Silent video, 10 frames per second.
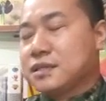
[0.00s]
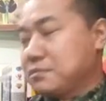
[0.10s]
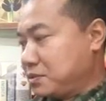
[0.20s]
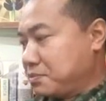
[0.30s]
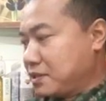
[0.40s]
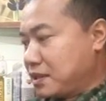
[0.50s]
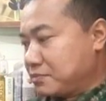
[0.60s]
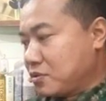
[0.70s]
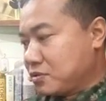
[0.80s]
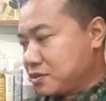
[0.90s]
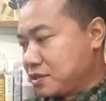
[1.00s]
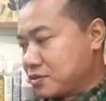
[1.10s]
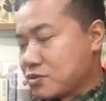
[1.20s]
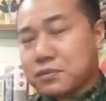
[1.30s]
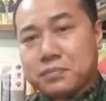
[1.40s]
people have already
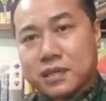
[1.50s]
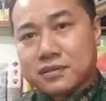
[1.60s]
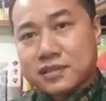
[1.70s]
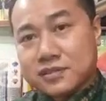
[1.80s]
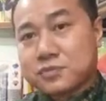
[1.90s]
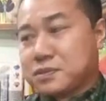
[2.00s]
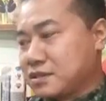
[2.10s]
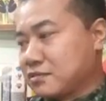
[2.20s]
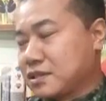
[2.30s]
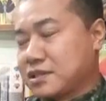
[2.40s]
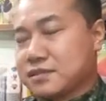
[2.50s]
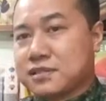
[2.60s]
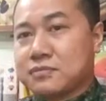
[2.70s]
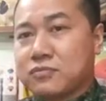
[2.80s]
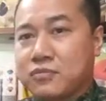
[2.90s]
talked about this particular
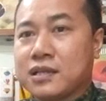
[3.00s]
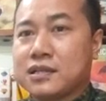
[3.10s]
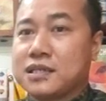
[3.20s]
concept well,